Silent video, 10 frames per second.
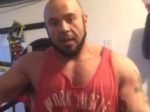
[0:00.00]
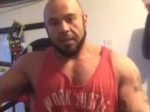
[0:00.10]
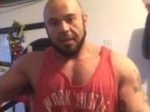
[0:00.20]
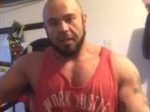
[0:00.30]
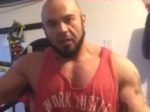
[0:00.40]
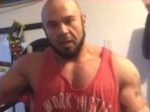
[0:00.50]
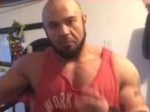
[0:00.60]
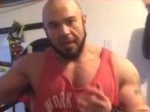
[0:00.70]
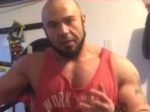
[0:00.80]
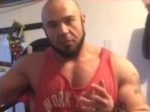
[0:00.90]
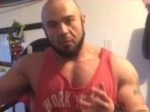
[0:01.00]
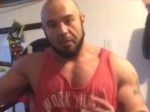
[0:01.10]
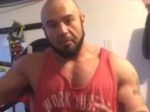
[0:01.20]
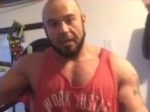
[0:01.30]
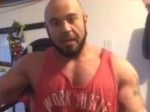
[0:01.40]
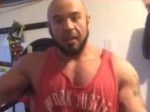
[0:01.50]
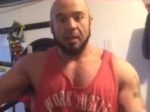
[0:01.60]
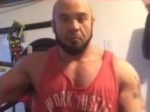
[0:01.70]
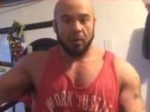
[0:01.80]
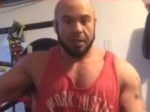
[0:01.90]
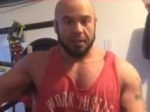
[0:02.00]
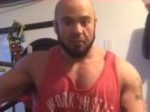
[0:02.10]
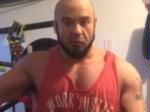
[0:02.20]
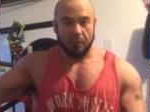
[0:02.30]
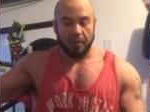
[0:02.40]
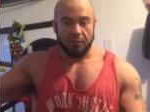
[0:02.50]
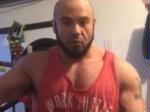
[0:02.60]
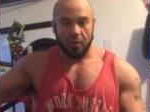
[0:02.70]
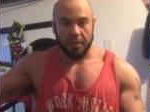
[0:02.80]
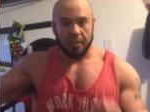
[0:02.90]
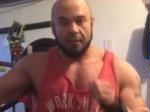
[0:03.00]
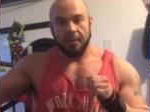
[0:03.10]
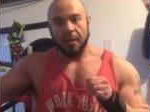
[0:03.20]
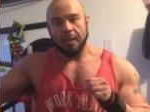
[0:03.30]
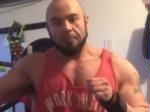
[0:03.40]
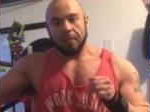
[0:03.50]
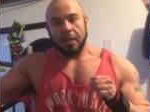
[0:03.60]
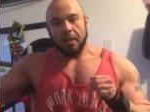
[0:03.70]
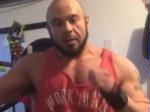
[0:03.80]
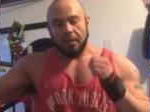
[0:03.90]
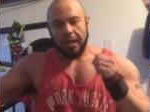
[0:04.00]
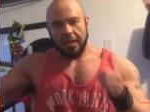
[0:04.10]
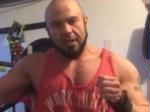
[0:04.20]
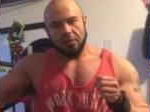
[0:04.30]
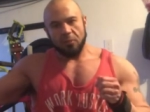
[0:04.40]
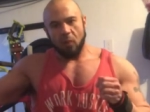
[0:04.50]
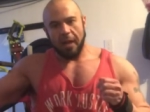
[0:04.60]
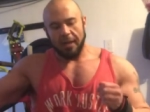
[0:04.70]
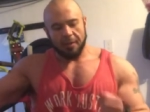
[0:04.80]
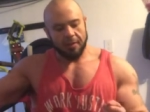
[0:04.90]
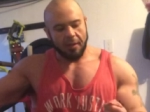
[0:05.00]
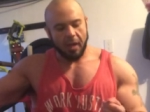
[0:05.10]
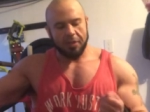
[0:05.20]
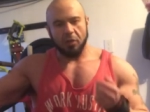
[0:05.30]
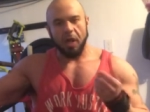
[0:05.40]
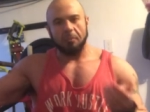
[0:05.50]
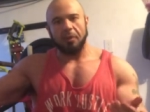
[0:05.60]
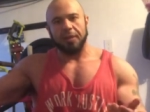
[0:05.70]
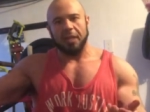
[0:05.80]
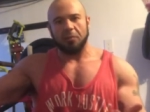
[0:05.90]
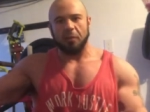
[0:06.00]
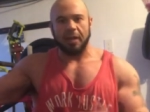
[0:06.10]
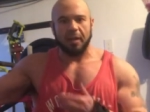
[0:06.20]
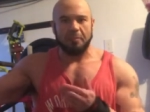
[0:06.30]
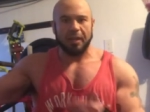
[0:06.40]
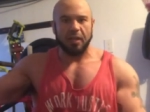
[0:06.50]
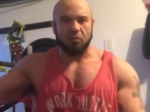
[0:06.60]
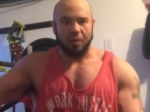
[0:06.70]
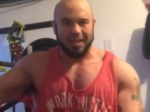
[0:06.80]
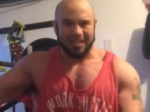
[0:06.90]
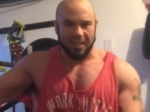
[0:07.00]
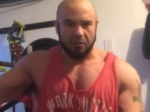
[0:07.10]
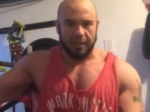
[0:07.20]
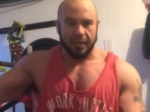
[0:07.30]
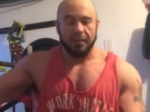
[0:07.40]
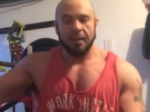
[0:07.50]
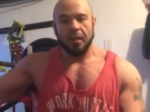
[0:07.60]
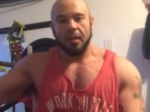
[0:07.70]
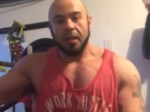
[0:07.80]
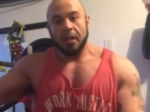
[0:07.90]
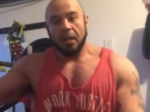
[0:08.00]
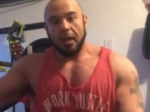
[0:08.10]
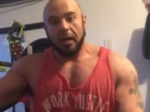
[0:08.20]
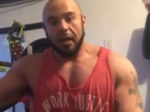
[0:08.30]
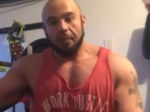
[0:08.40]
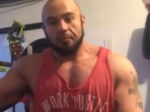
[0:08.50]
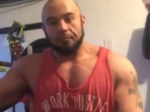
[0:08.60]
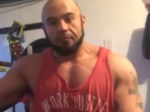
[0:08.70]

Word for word: the incline bench would be my pressing movement of choice. And here's why. Uh, so a couple of things when we're kind of picking criteria. Um,